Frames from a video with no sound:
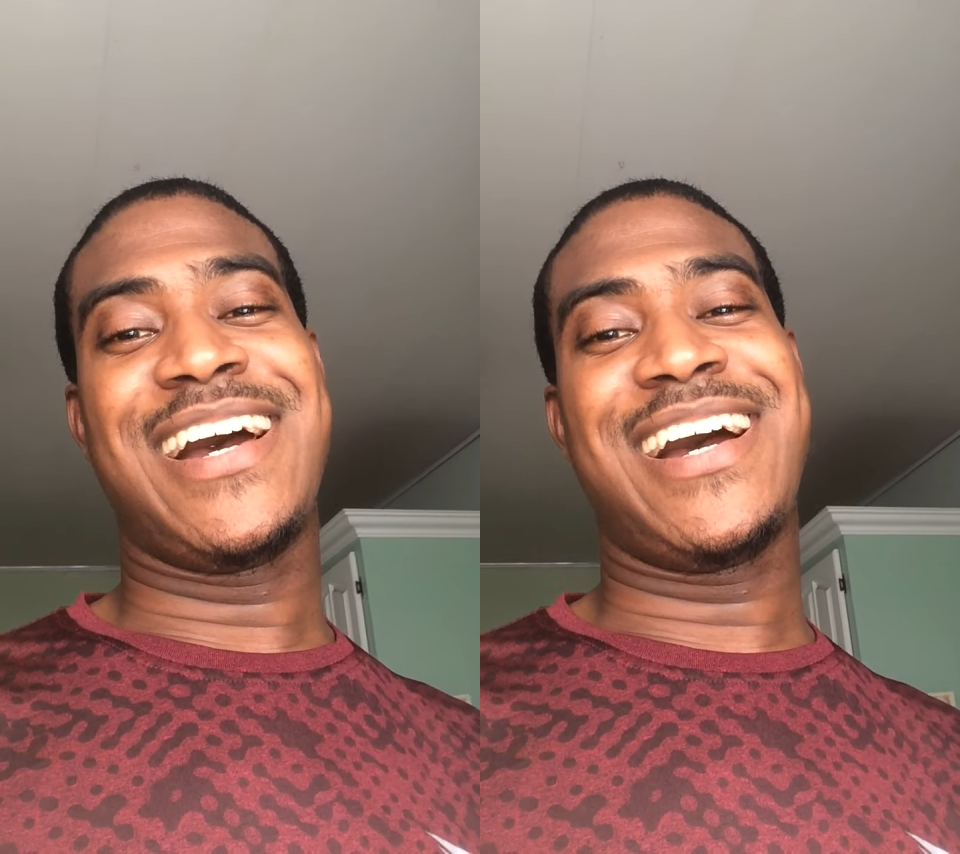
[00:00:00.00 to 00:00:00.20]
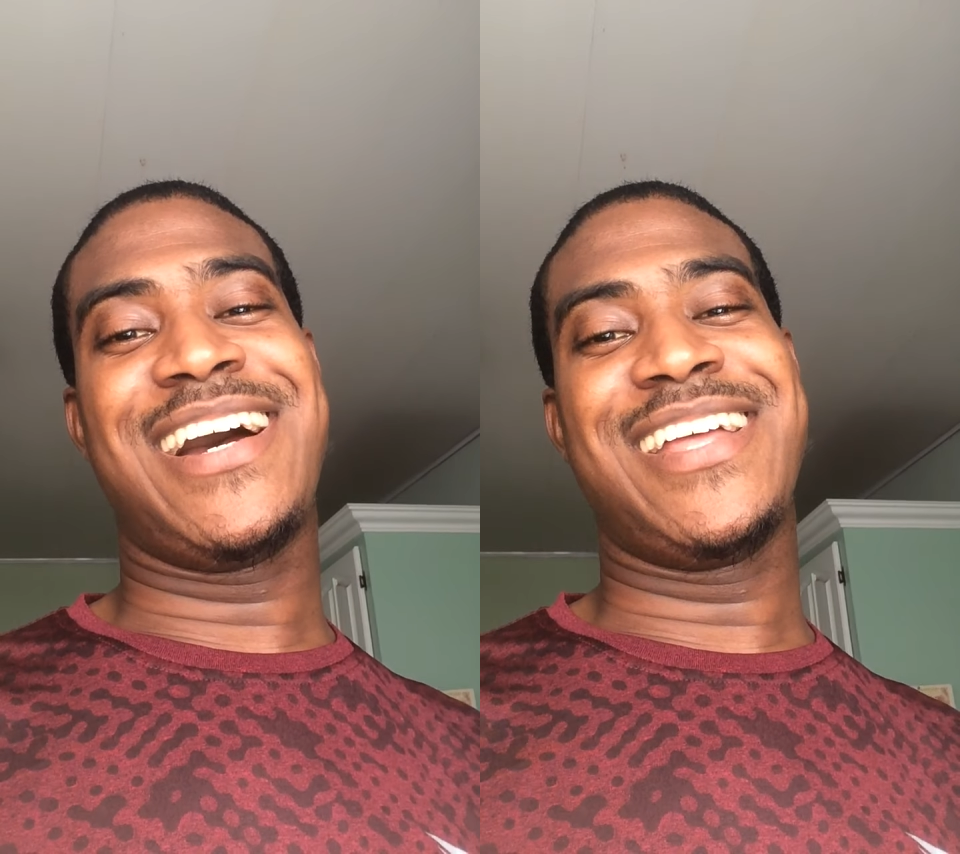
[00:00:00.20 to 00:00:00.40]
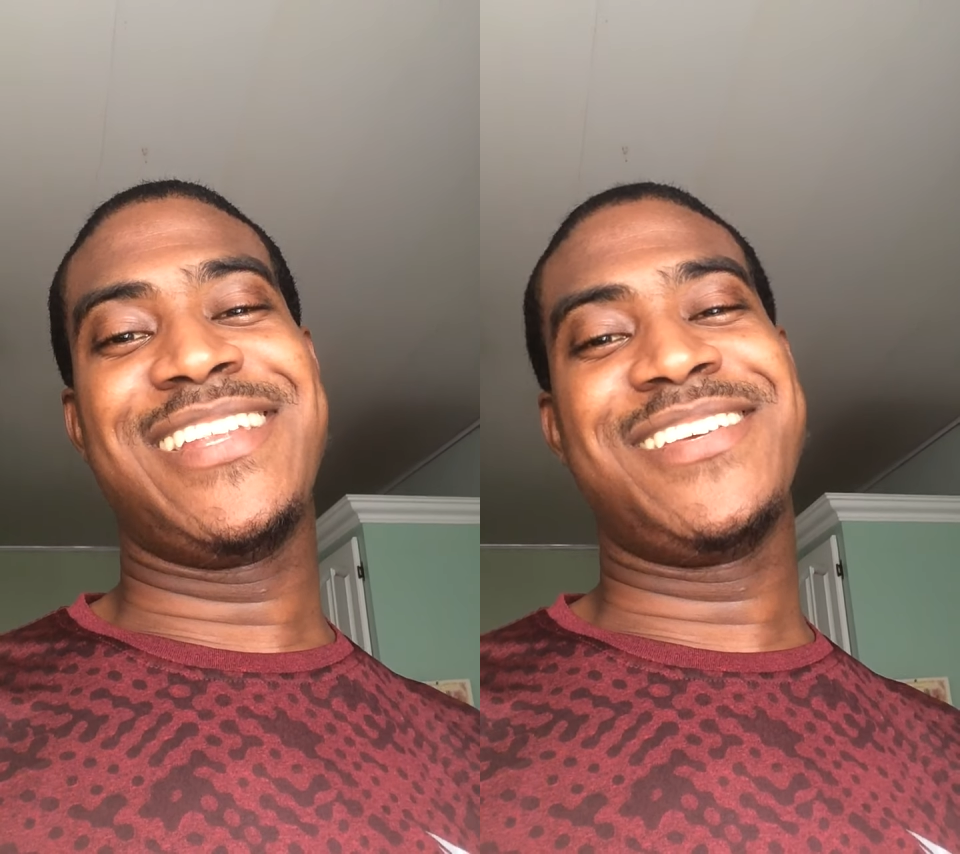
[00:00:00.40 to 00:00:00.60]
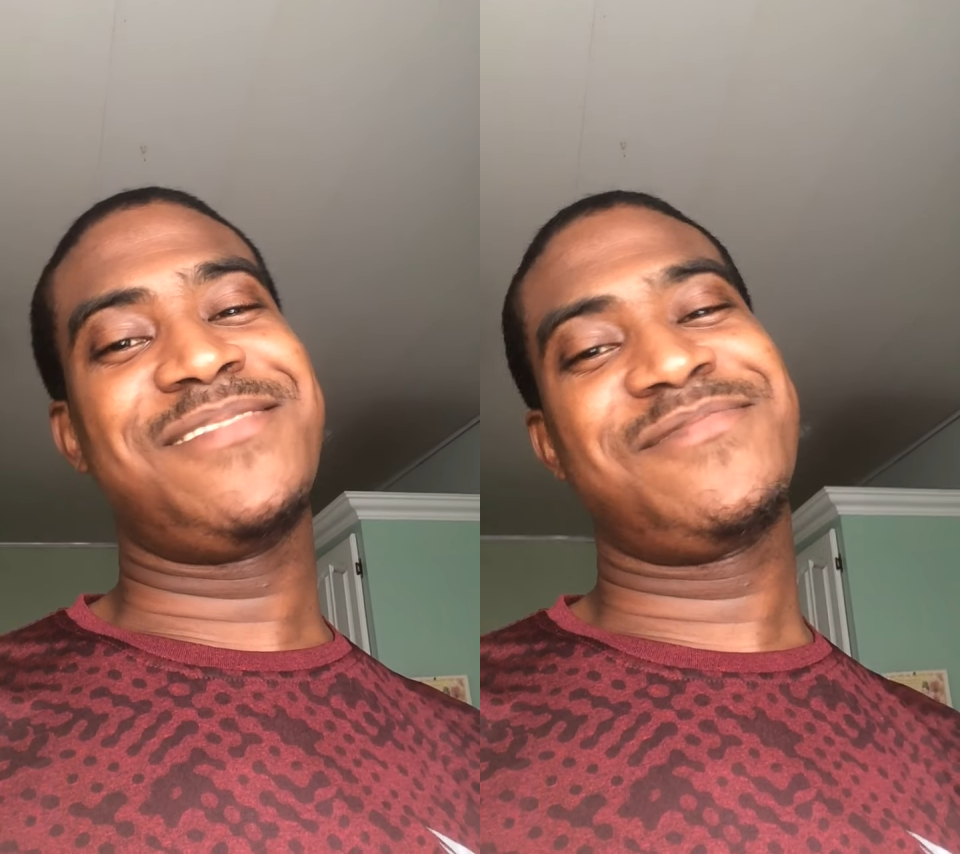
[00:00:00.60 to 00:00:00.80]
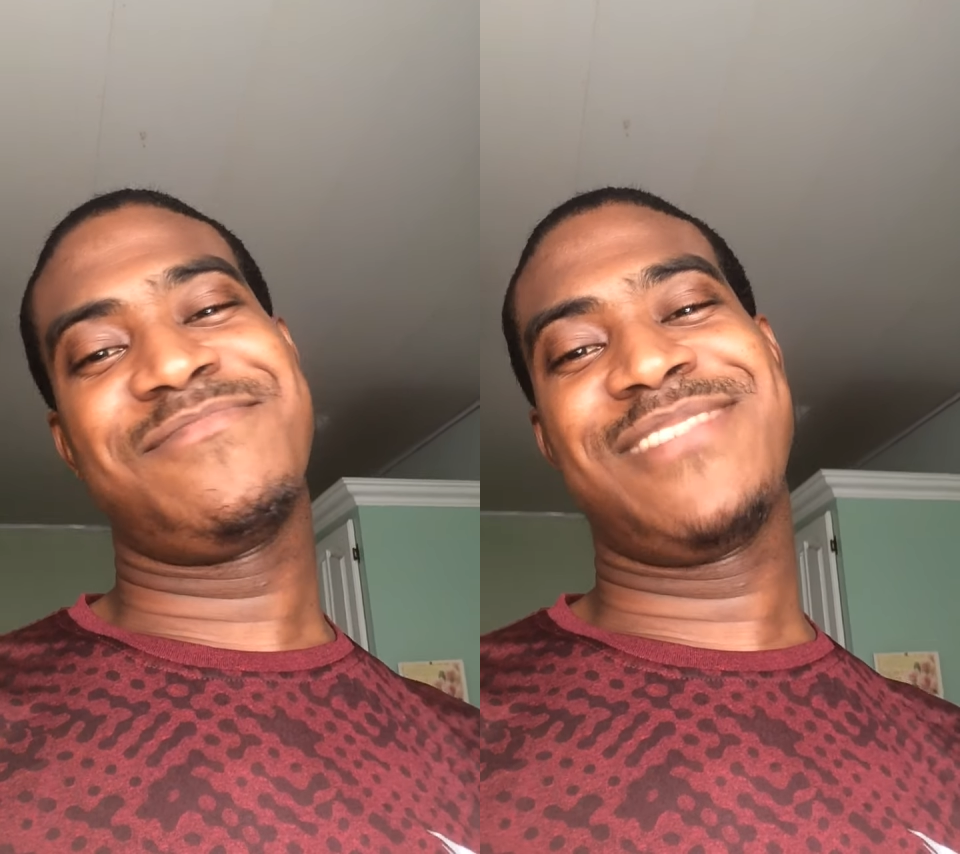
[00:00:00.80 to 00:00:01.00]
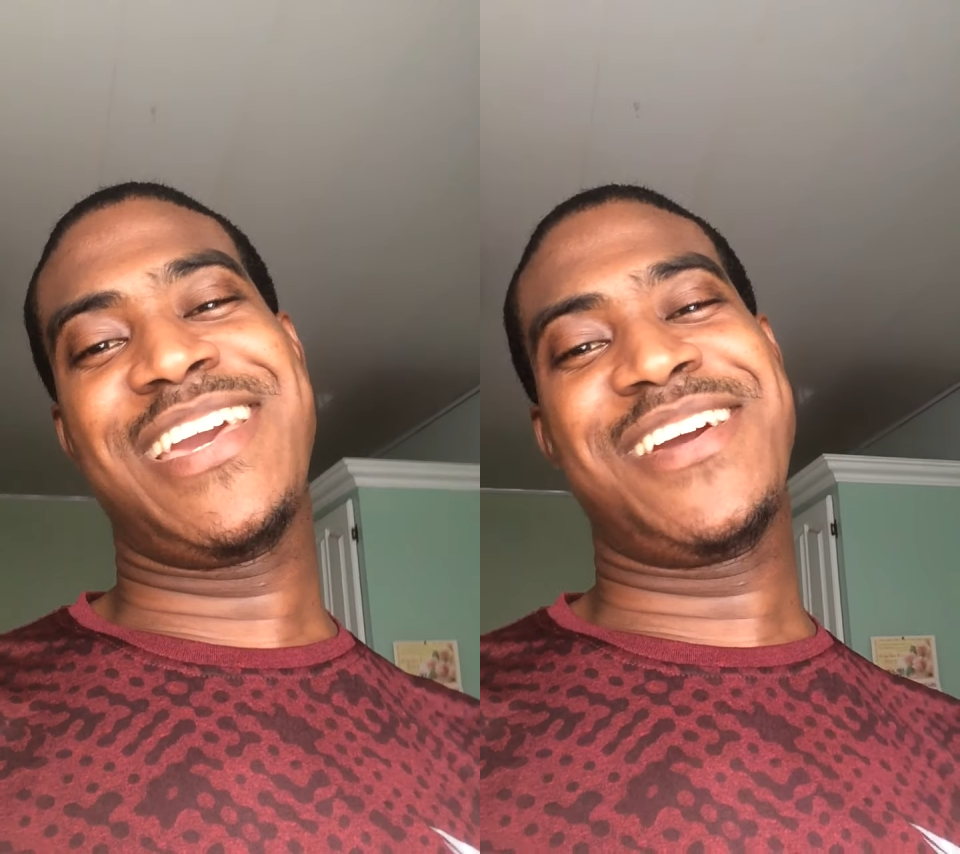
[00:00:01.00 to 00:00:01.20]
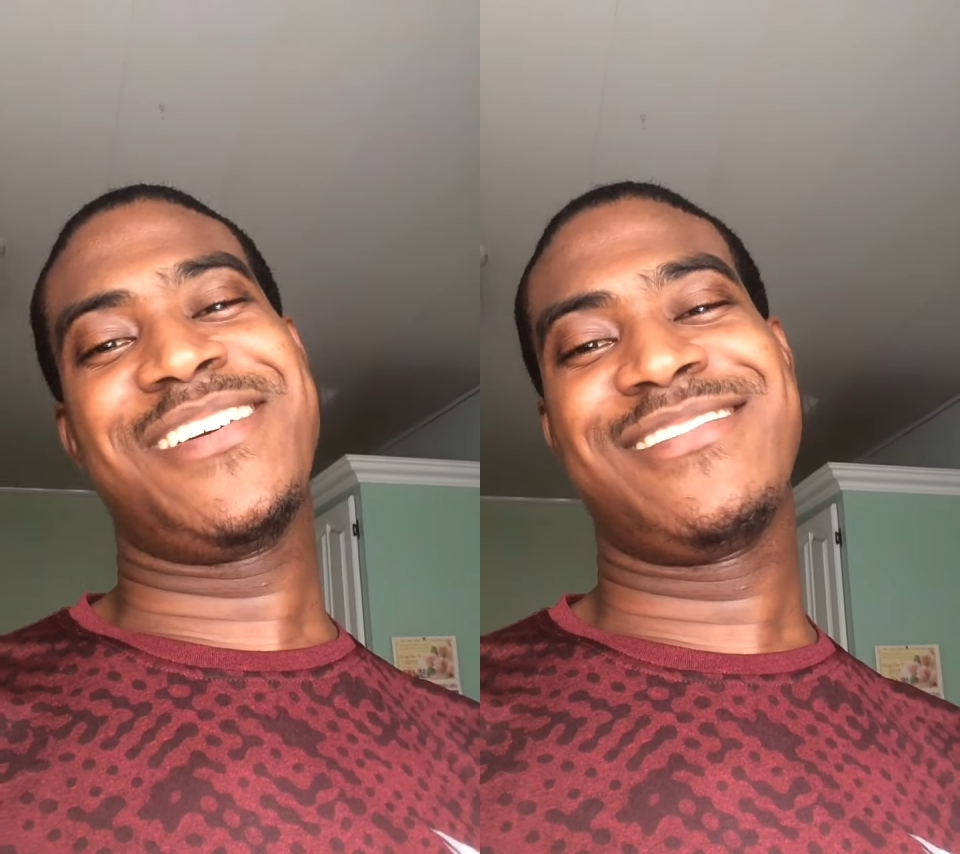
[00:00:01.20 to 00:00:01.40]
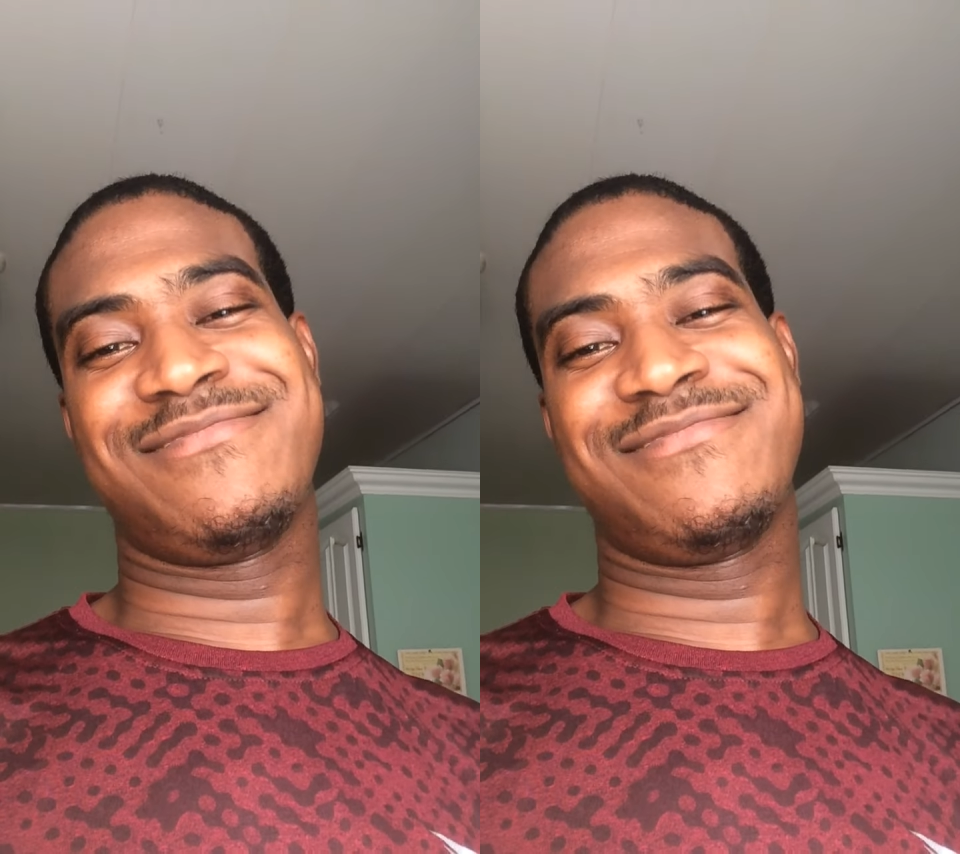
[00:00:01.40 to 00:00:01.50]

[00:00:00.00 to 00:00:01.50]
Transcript: and yeah,